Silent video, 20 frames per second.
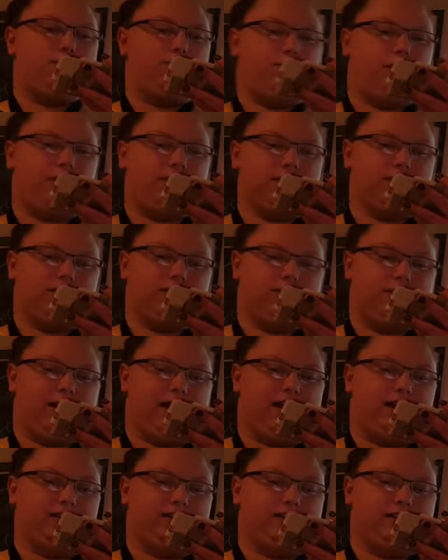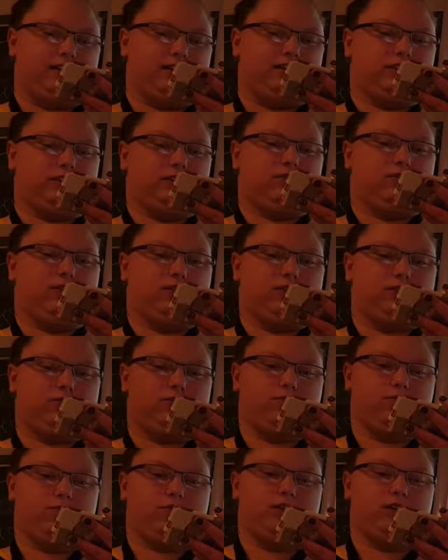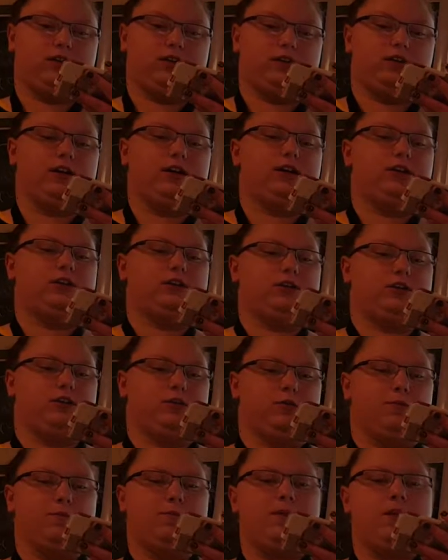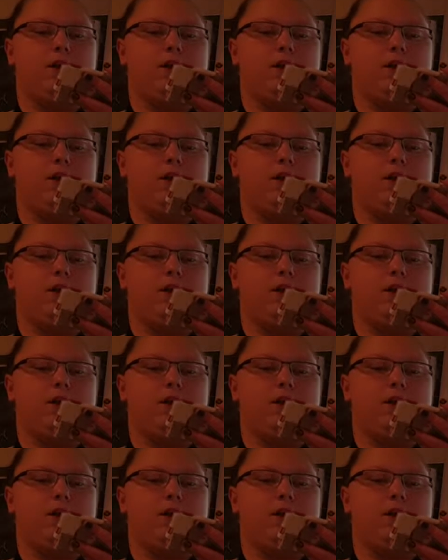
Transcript: brought the United States to World War II.